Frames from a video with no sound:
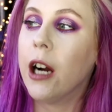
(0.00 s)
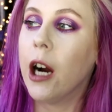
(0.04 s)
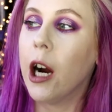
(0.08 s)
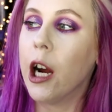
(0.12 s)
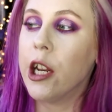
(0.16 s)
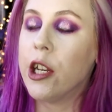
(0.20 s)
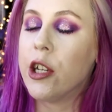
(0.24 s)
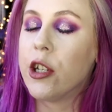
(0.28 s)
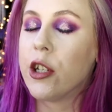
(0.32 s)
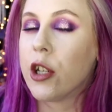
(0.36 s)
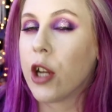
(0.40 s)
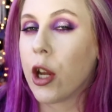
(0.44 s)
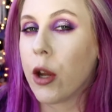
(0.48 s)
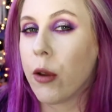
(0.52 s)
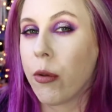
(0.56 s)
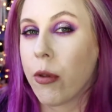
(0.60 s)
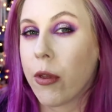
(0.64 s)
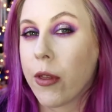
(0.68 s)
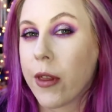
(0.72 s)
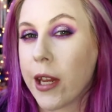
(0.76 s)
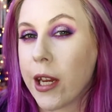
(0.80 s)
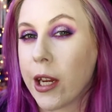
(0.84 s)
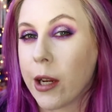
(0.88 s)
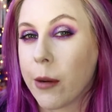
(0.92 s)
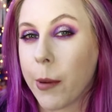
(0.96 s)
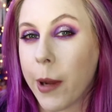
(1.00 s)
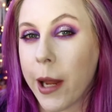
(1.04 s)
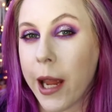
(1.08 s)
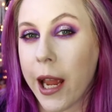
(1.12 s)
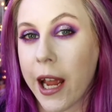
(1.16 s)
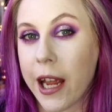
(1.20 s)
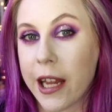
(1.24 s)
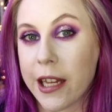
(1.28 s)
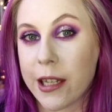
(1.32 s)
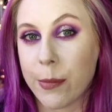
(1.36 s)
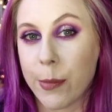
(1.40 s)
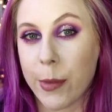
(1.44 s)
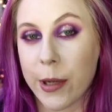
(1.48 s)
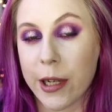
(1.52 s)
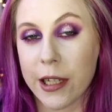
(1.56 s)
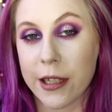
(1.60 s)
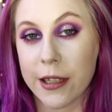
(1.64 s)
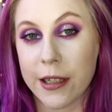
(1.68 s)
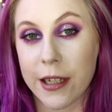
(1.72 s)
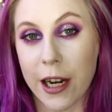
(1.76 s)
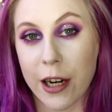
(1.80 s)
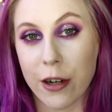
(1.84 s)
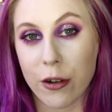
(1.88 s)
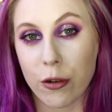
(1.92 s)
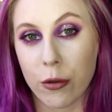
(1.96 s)
I don't think my hair's been
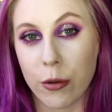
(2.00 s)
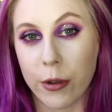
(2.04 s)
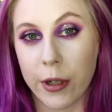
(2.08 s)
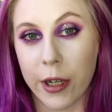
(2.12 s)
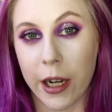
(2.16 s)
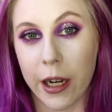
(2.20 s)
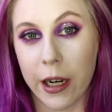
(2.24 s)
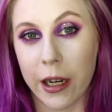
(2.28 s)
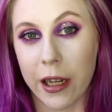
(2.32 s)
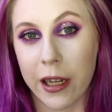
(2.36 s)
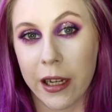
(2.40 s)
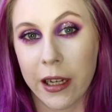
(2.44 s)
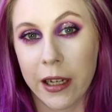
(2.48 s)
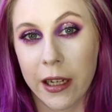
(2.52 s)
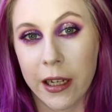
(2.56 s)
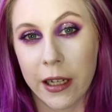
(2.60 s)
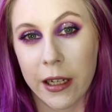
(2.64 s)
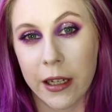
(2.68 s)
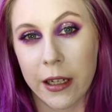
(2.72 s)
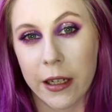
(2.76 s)
its natural colour